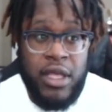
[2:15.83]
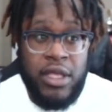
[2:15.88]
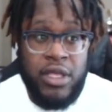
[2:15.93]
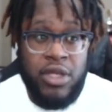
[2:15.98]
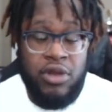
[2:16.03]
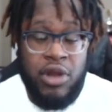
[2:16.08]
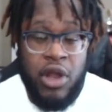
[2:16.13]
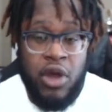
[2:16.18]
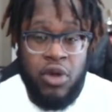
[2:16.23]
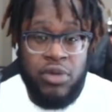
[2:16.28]

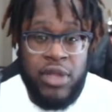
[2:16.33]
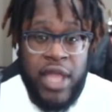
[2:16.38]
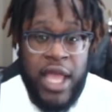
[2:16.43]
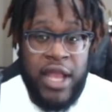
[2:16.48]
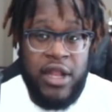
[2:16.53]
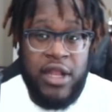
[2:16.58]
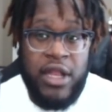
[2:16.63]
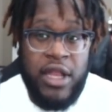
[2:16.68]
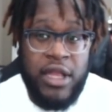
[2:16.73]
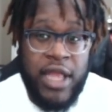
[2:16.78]
you know,
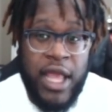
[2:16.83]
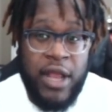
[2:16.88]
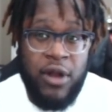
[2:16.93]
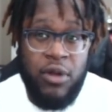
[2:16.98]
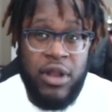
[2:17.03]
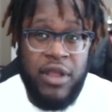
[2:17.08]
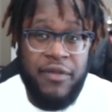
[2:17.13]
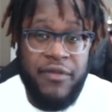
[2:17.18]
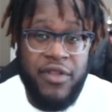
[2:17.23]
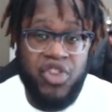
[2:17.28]
they they
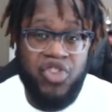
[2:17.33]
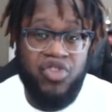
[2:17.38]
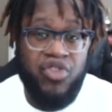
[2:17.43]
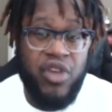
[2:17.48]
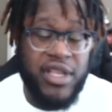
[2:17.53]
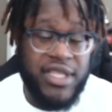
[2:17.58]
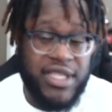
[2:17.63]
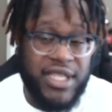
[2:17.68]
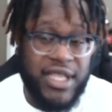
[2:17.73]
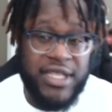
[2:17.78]
don't even
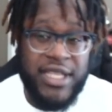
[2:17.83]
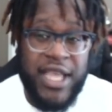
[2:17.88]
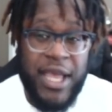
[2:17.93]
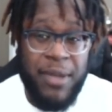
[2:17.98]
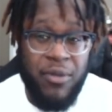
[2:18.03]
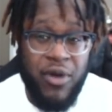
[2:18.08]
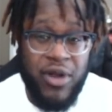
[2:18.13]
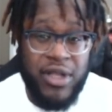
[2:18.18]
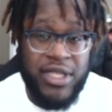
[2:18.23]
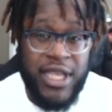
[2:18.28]
trust
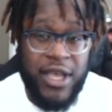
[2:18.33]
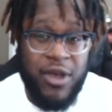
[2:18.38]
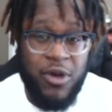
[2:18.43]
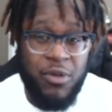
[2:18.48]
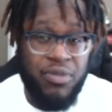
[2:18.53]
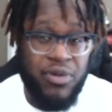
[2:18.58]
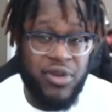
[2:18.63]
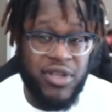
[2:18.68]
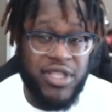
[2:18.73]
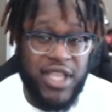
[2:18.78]
Tate Martell
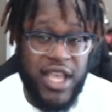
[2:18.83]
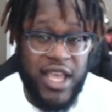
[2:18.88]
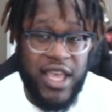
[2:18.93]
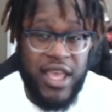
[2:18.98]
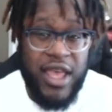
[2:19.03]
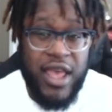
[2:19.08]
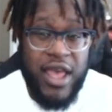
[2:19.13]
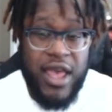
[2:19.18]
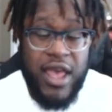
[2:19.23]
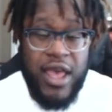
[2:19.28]
per
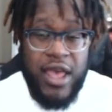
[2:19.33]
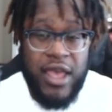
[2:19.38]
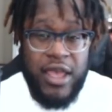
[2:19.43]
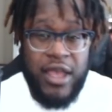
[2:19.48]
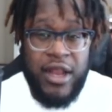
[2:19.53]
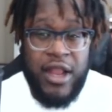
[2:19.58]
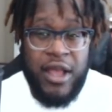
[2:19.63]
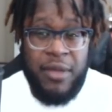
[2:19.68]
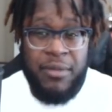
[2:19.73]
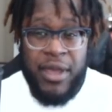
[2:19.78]
se.
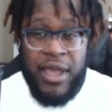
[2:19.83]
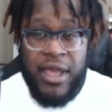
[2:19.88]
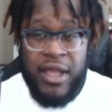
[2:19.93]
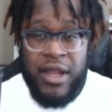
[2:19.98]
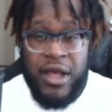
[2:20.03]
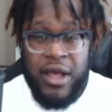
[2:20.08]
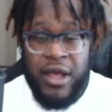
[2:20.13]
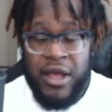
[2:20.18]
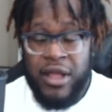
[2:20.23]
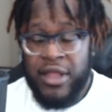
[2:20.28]
You know what I
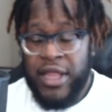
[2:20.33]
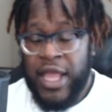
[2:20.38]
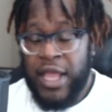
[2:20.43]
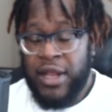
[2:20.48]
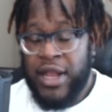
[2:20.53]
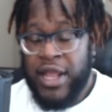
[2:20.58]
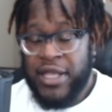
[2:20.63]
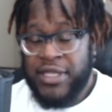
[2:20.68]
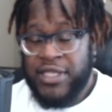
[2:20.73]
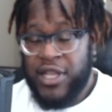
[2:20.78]
mean? Uh,
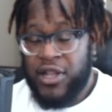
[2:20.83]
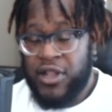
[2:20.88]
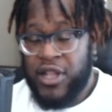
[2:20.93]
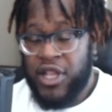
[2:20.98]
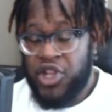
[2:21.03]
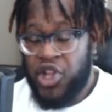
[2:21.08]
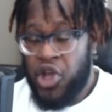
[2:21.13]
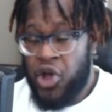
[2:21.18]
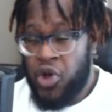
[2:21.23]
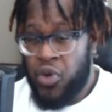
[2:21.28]
they
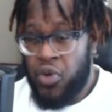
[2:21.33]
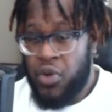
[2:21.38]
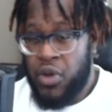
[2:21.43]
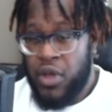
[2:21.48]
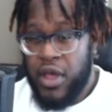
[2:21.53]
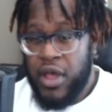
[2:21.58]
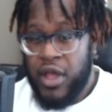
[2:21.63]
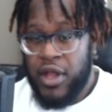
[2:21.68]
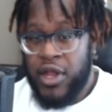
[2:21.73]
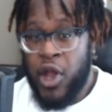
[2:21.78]
necessarily don't
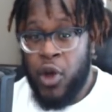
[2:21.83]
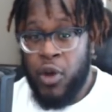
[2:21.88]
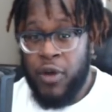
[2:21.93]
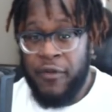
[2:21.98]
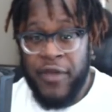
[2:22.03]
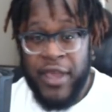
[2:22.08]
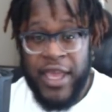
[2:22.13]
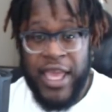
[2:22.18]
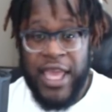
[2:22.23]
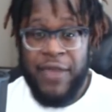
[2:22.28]
know
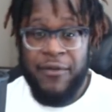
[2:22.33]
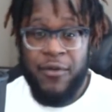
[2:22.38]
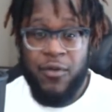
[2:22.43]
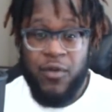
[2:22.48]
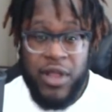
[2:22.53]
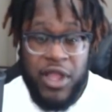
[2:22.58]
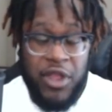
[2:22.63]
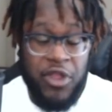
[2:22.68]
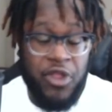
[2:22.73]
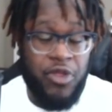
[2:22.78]
if he can even
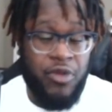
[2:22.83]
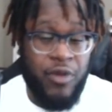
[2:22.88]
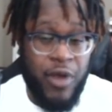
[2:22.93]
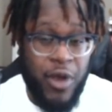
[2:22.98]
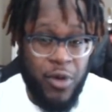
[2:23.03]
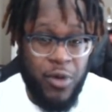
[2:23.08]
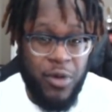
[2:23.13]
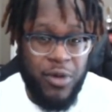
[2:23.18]
really throw